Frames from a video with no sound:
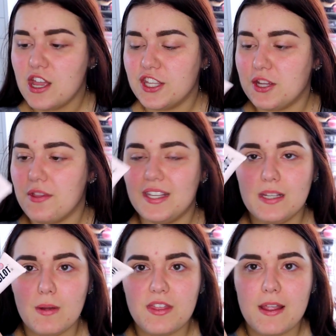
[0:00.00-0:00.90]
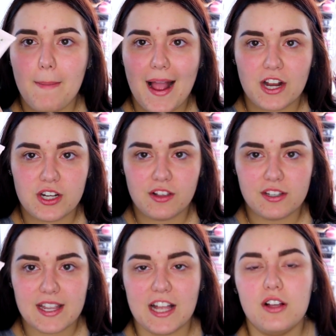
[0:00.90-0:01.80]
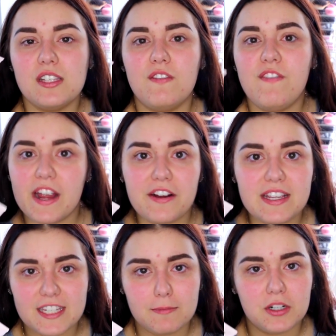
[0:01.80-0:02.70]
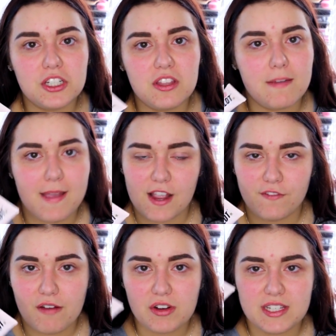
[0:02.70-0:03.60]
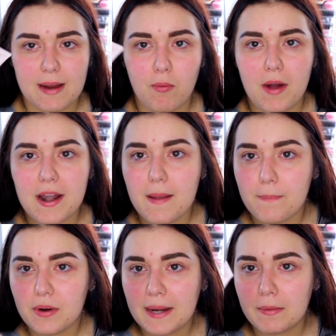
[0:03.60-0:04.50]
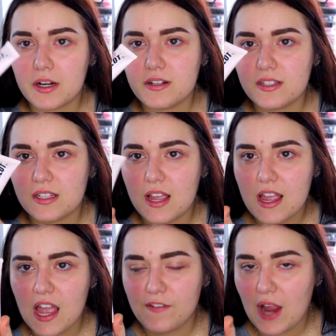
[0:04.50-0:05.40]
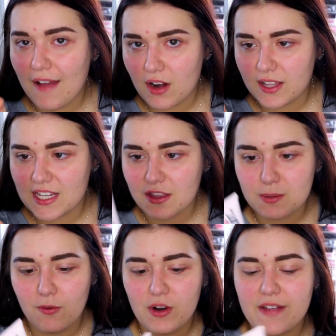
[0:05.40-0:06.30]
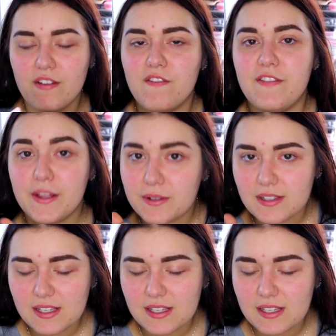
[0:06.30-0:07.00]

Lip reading: So this is what the packaging looks like. It looks very similar to the Makeup Forever Step 1 primers. If you have not seen this before, it even feels the